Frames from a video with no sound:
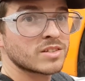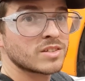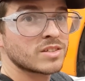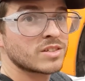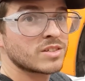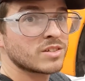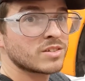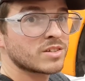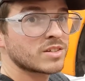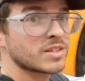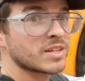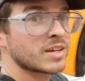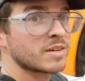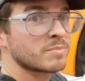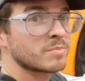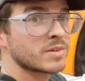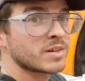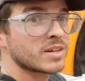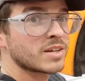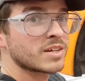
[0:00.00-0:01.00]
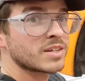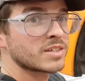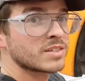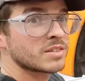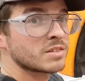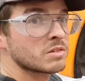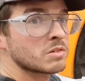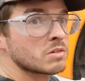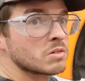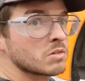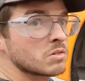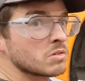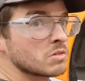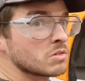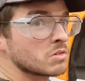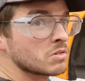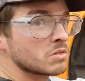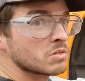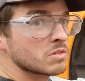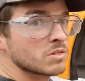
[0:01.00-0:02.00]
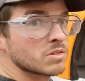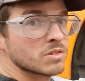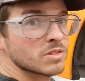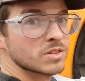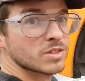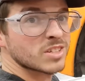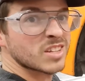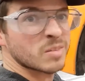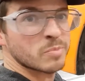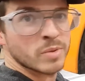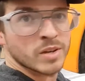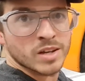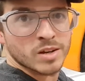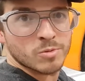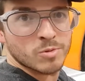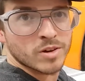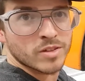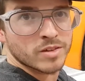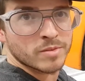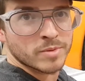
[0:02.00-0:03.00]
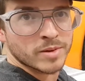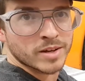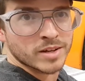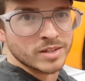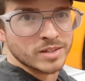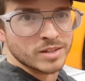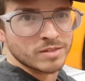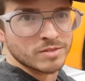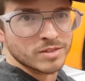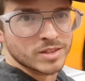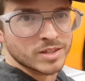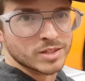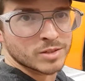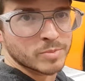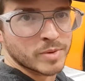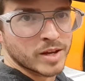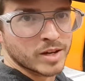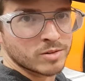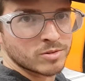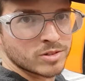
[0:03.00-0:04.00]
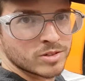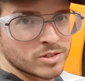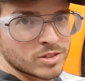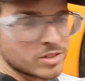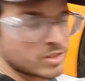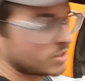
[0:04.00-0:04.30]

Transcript: to clamp on. It's like being a weatherman, everything's backwards.